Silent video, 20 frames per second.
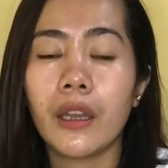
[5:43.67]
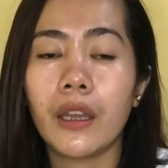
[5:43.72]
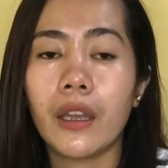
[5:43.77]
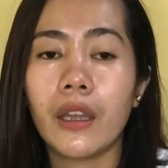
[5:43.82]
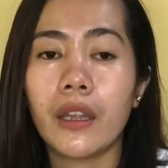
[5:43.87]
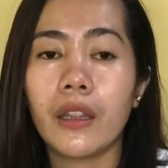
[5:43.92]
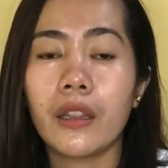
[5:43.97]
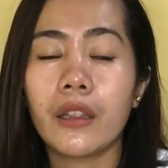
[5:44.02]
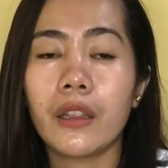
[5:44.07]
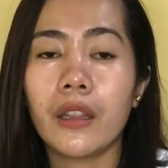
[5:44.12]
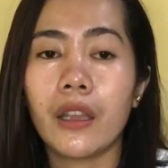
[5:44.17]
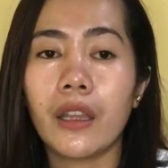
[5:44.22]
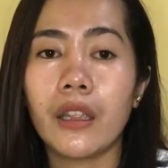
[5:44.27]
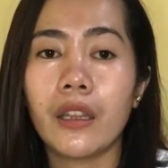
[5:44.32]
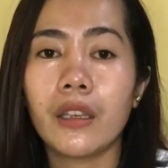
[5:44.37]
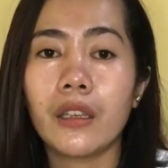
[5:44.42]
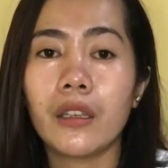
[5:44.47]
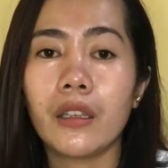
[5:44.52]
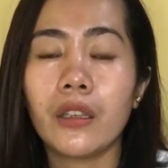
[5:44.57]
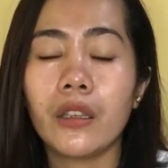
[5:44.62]
and
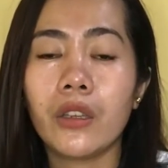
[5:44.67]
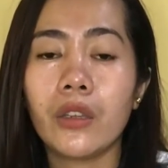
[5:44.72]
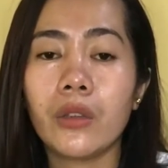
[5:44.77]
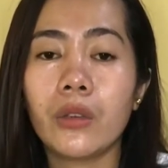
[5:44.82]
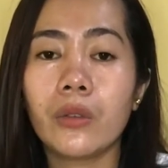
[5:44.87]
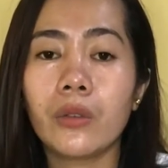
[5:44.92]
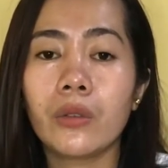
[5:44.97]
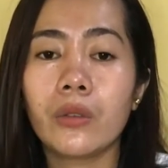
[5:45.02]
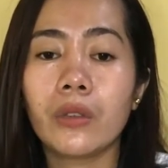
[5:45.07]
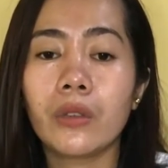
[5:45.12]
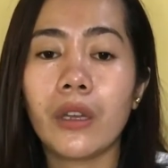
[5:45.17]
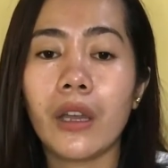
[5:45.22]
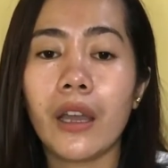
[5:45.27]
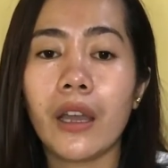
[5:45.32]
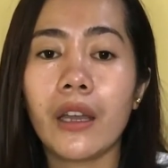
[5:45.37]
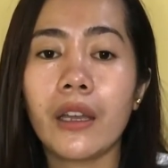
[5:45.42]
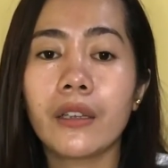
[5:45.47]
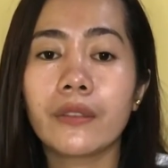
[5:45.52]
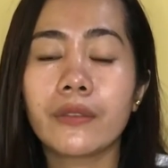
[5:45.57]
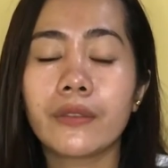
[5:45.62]
then you
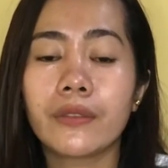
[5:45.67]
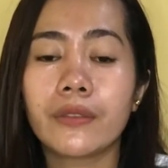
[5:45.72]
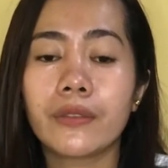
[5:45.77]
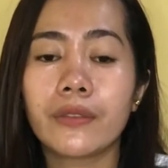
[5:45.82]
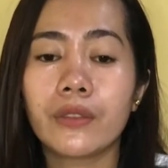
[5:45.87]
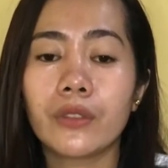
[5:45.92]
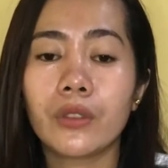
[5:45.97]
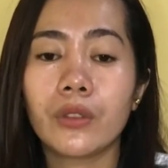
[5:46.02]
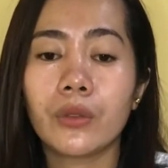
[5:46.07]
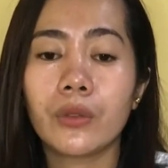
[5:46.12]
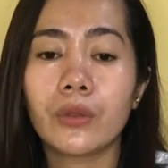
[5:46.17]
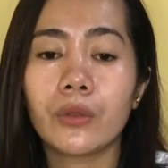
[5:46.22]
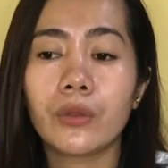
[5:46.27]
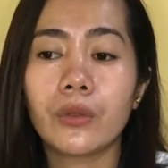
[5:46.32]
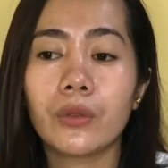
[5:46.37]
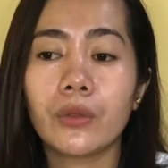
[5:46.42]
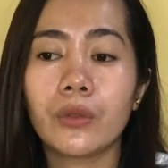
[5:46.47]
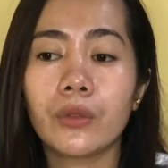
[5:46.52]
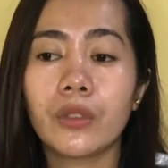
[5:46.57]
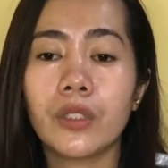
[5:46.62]
have
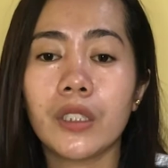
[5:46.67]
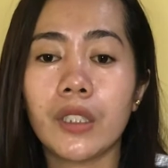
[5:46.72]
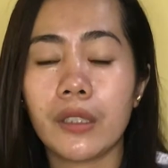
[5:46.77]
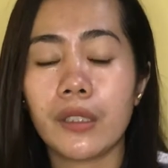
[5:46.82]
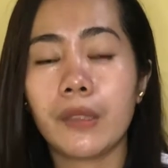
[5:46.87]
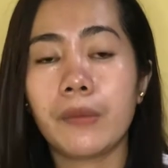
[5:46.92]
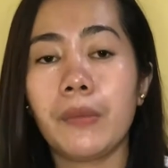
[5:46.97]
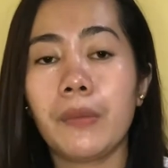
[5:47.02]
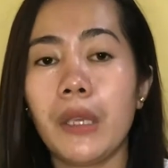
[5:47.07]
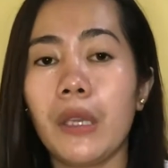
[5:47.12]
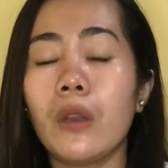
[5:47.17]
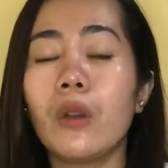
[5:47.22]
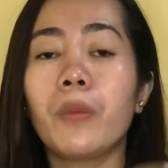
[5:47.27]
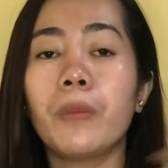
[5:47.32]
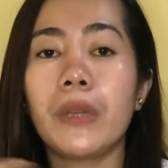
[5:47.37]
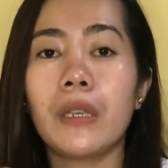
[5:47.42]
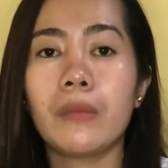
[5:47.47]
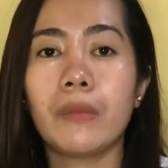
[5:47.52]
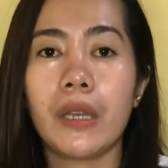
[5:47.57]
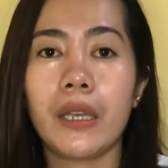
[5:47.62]
to just be
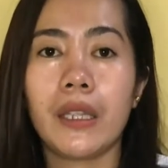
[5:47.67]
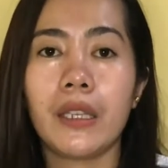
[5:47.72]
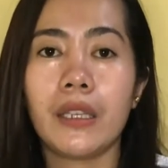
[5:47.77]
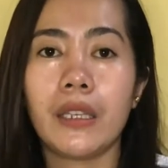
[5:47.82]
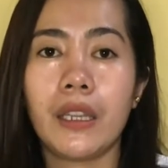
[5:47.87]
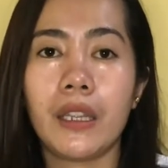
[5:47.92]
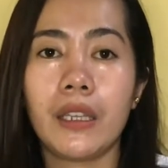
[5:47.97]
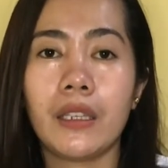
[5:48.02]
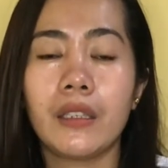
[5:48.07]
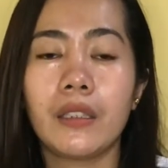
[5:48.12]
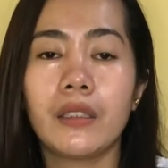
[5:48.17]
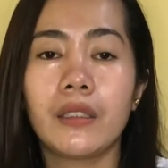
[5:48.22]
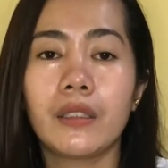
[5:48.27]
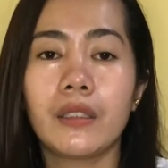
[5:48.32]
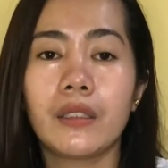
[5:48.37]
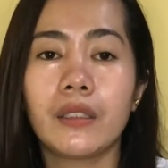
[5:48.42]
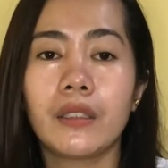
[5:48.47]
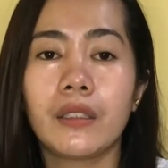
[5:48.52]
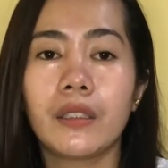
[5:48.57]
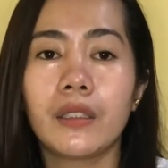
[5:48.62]
open-minded
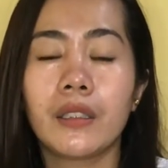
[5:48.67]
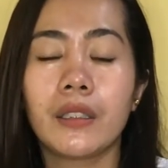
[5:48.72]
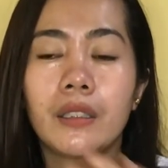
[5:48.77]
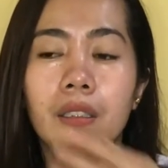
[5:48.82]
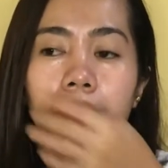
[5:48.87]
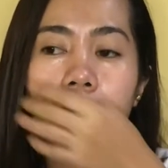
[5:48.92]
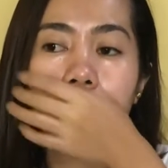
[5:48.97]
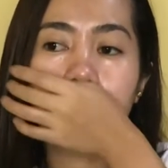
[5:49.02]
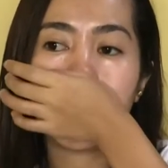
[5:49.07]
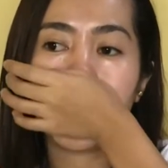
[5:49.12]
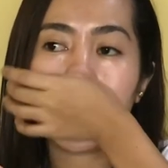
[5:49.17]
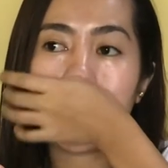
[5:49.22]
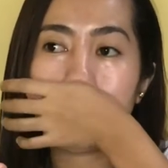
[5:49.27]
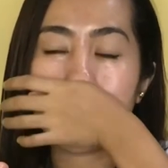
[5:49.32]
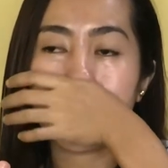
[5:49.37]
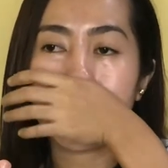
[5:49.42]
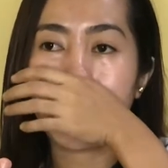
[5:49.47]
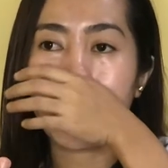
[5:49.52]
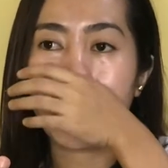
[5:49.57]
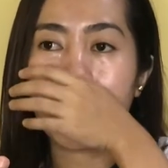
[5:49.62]

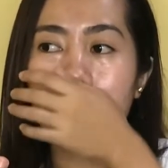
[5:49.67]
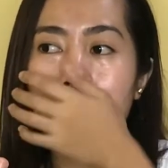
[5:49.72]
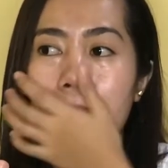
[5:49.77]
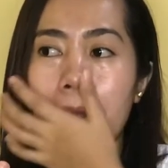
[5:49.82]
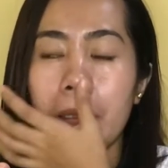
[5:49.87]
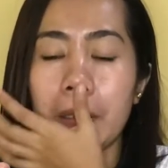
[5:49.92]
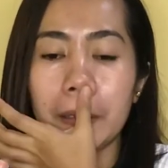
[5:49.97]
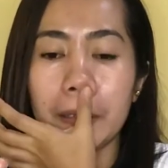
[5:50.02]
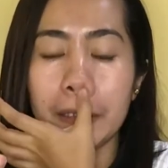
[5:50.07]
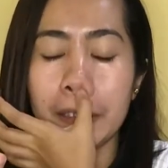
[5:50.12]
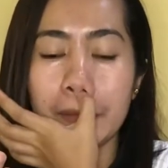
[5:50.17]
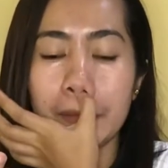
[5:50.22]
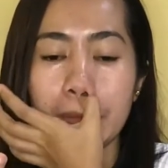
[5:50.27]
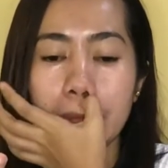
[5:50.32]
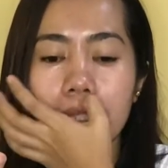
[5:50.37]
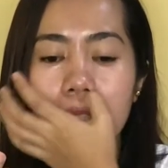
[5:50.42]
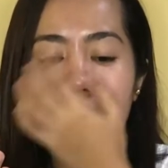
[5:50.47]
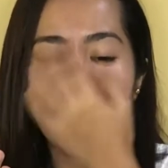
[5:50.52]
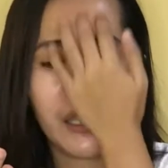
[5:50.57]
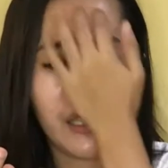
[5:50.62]
kasi
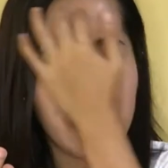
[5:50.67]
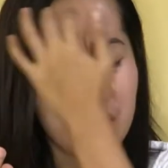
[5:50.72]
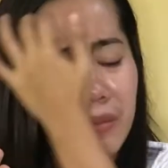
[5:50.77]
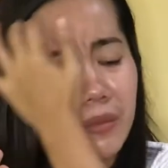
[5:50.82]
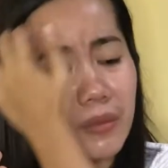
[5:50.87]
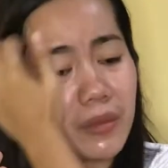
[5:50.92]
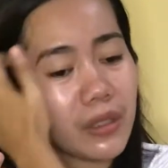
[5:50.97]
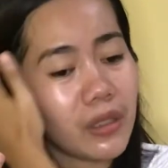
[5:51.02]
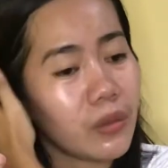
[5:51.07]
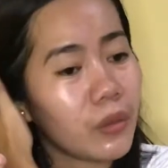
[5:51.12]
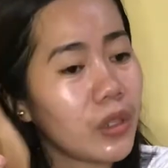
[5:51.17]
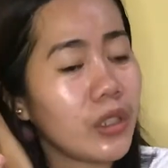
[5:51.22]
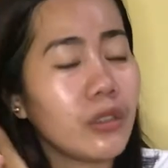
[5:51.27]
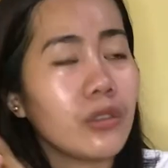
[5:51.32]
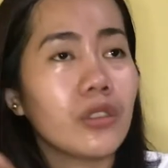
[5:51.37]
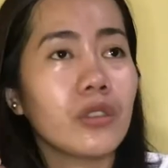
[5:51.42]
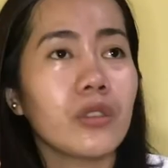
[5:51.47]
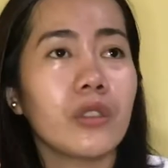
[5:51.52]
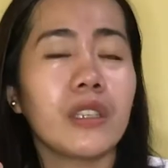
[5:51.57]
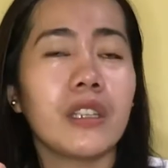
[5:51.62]
sometimes when you
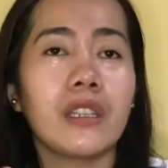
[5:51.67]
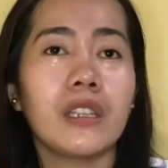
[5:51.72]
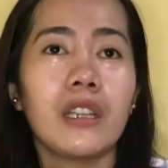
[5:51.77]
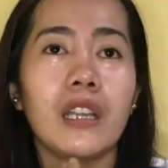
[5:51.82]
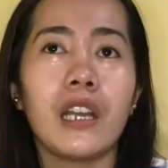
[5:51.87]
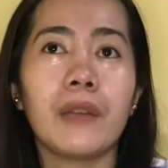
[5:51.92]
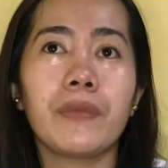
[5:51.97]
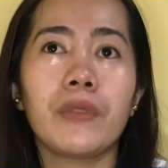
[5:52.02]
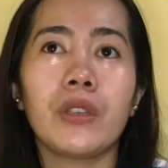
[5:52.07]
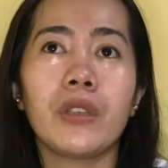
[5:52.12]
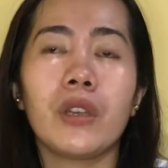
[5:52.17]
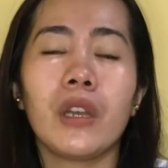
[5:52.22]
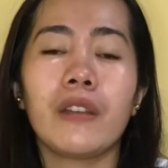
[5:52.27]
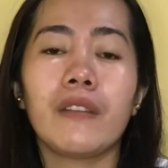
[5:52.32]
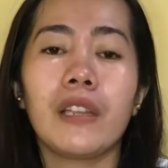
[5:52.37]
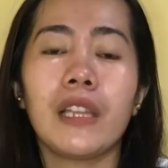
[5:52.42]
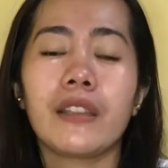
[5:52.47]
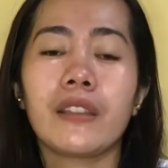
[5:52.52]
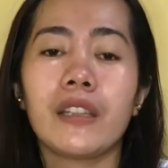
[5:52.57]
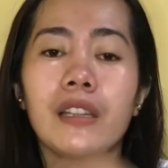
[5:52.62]
join an app you have
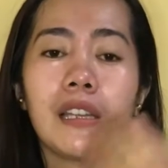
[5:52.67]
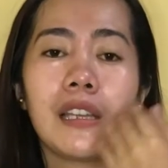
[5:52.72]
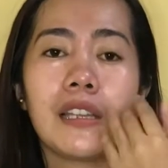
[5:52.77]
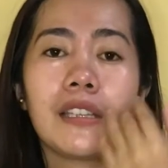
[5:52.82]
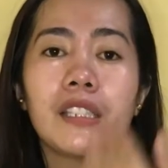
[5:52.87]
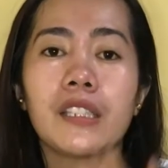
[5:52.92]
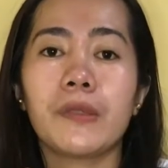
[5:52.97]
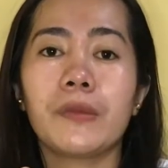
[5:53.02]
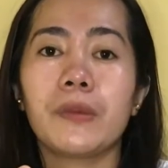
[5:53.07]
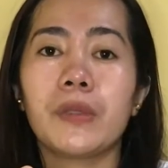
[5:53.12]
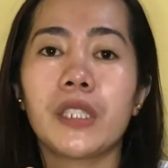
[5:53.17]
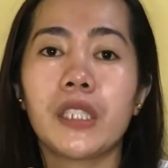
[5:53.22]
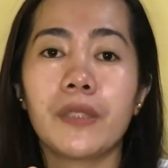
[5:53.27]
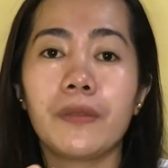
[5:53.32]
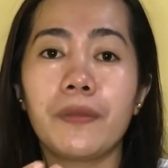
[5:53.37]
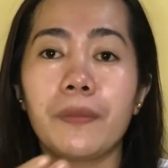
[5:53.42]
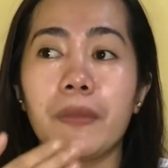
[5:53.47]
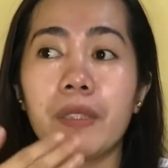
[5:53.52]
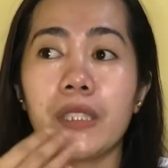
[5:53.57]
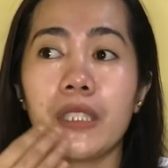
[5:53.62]
like there are like
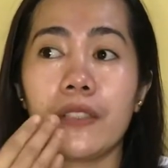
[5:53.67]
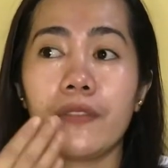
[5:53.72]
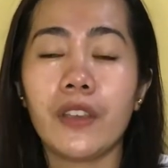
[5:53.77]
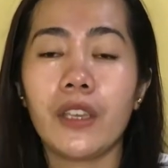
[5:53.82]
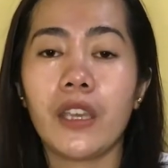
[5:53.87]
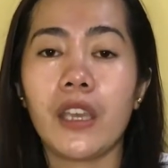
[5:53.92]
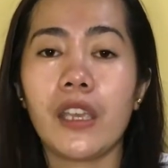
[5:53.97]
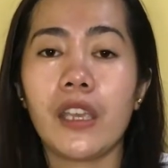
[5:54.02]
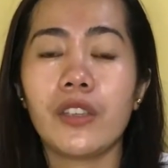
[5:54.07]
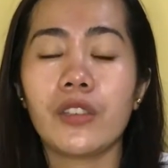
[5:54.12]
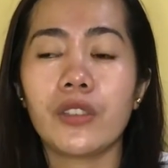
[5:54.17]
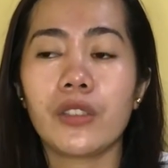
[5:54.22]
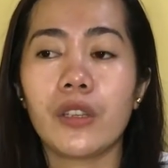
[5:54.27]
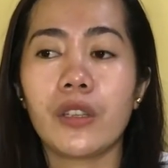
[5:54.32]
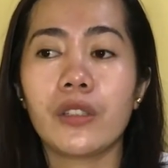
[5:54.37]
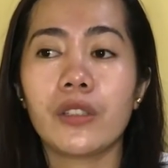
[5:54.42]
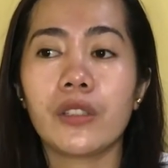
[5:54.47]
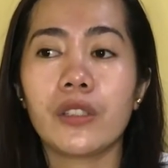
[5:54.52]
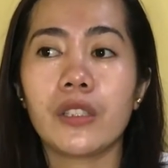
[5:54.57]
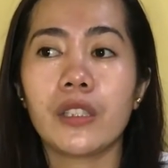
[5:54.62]

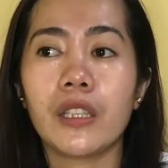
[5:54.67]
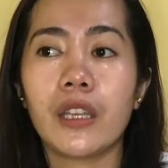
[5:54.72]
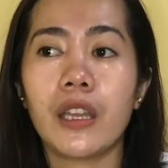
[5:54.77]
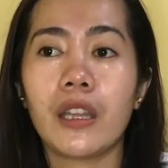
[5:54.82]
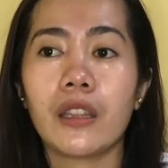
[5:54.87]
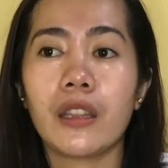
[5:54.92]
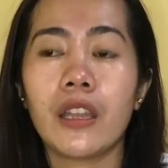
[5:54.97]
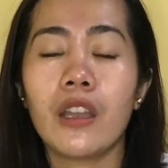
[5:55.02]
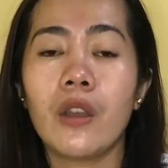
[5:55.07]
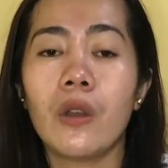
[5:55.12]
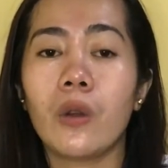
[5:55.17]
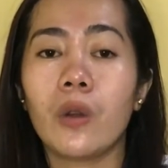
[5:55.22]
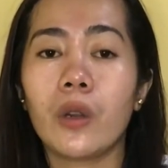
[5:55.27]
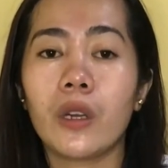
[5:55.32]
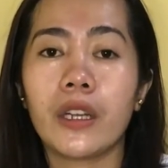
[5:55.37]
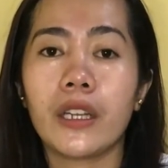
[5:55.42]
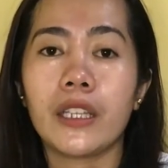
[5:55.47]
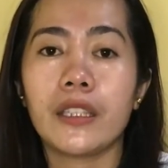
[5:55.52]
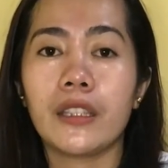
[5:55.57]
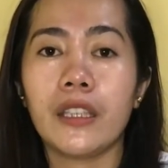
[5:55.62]
specifications that
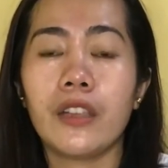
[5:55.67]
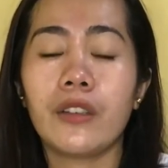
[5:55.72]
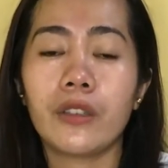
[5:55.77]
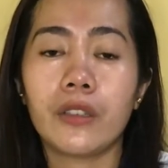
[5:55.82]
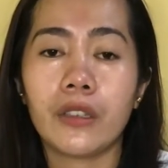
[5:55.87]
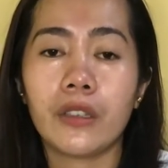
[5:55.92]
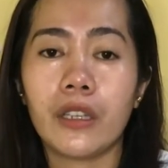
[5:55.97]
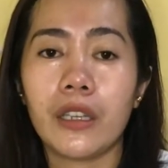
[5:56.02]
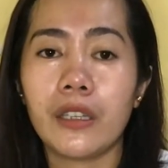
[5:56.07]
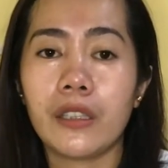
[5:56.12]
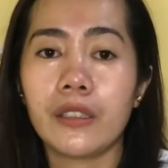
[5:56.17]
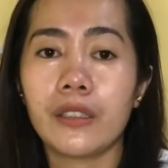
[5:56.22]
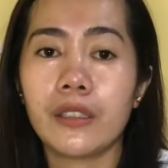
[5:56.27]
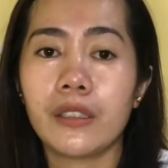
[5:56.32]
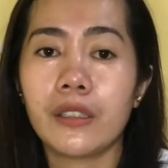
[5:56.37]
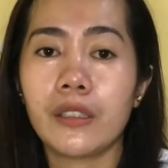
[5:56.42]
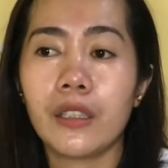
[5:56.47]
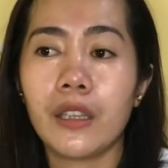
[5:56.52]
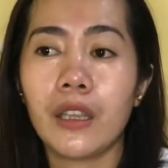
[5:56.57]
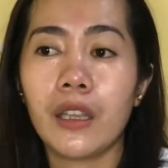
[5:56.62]
or
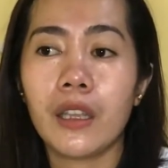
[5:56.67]
categories